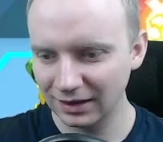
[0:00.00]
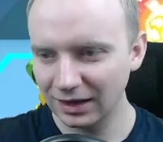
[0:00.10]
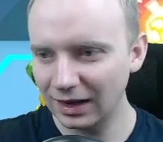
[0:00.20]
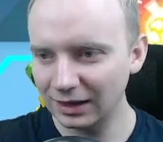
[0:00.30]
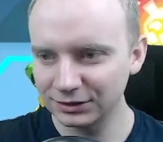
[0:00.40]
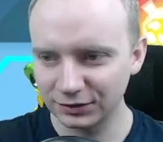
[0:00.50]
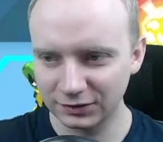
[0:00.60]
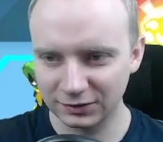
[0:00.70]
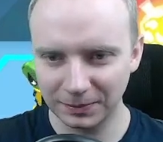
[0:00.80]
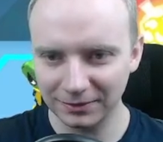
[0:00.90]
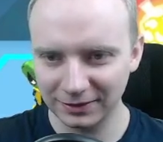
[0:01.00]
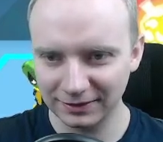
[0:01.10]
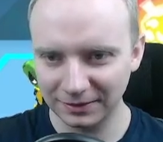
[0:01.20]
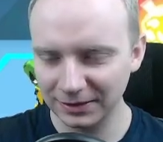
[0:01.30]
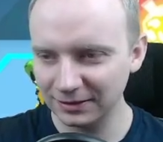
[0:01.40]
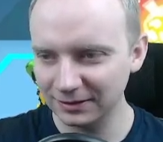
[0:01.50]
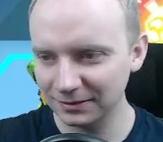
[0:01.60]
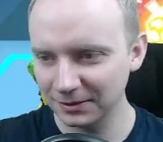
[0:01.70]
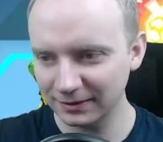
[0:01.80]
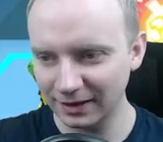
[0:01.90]
I just spam these abilities
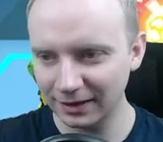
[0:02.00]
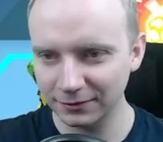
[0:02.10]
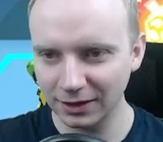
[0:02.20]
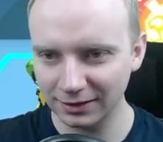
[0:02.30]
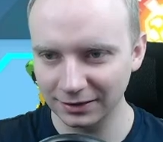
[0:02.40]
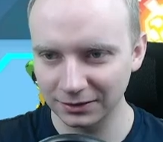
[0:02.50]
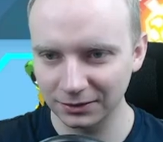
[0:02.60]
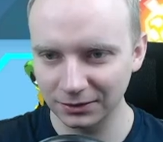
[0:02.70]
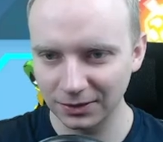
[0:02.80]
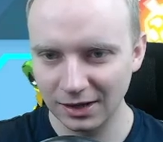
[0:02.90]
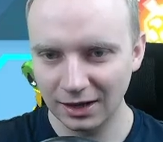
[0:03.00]
because I have nothing to do.